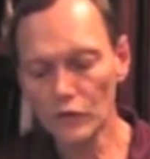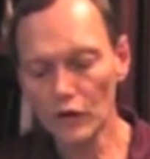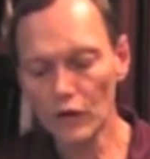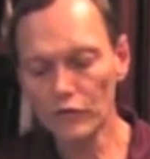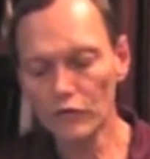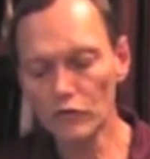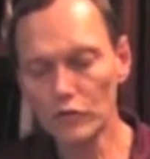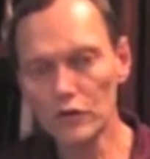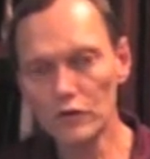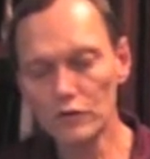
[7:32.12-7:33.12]
Also,
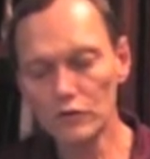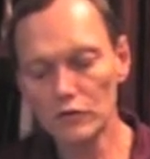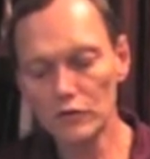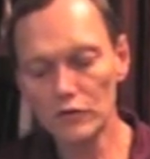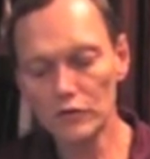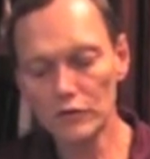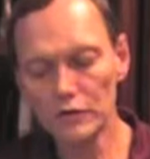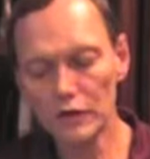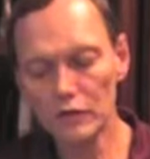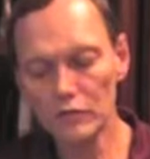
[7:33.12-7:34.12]
because over the
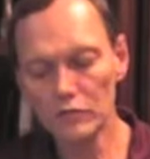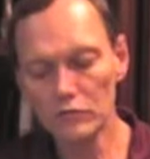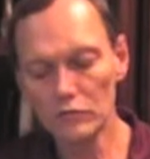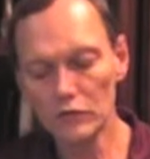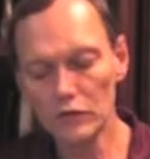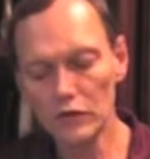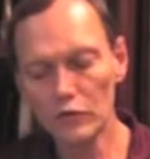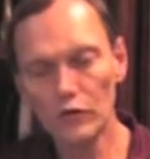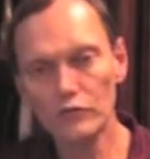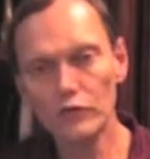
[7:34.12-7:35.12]
years I'd seen
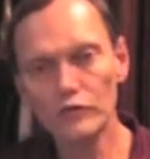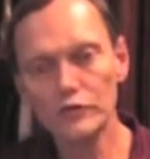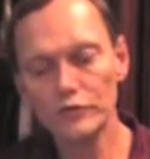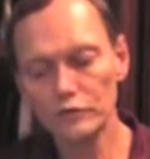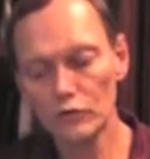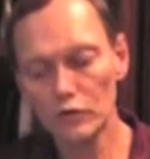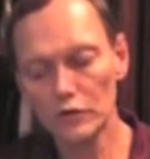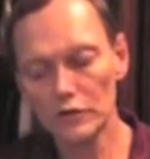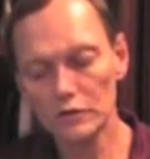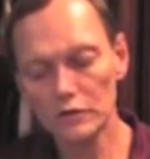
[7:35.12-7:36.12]
what a real Christian
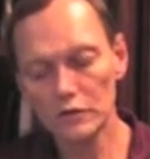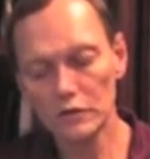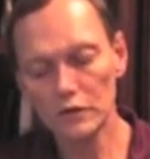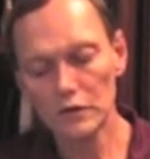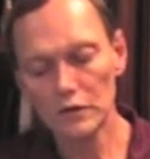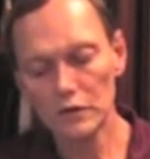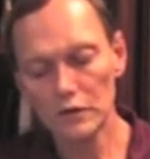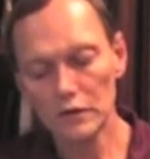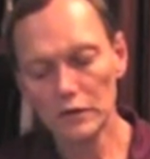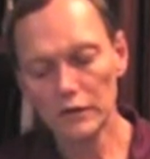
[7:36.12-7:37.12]
was,
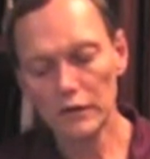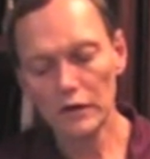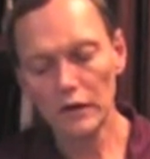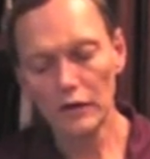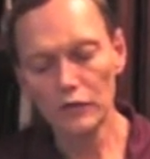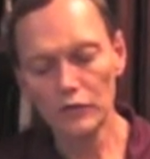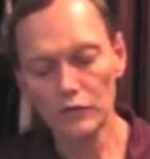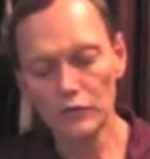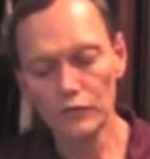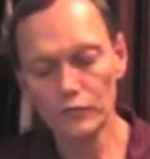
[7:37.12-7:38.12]
I
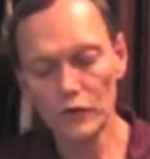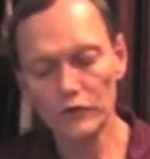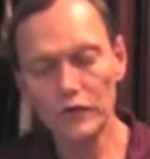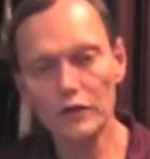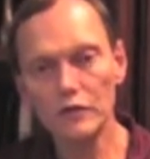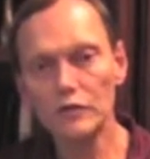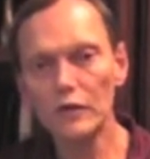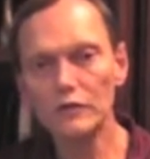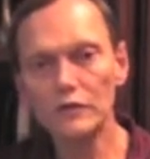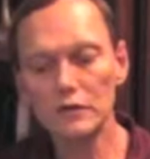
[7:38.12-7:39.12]
knew exactly what I
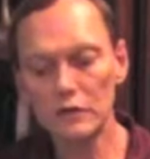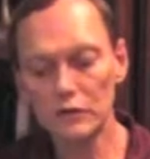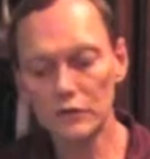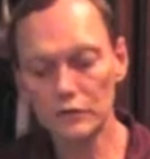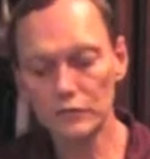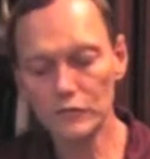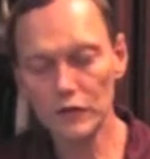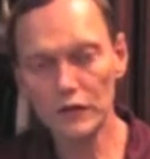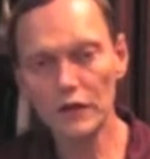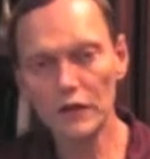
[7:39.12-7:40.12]
was getting into,
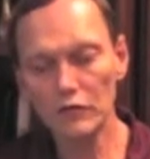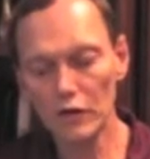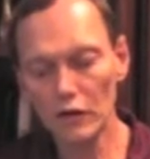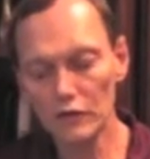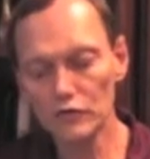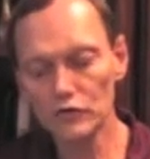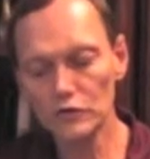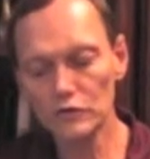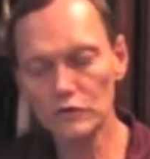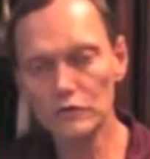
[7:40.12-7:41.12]
and I gave it all to
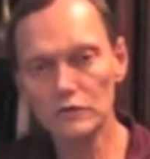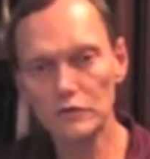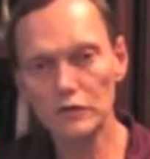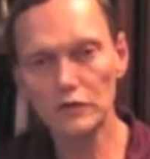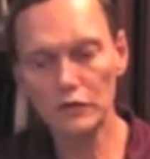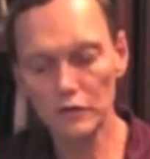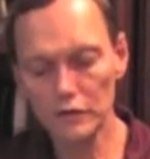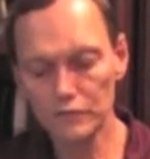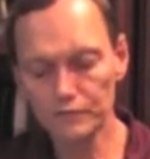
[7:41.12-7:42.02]
Jesus, and He took it.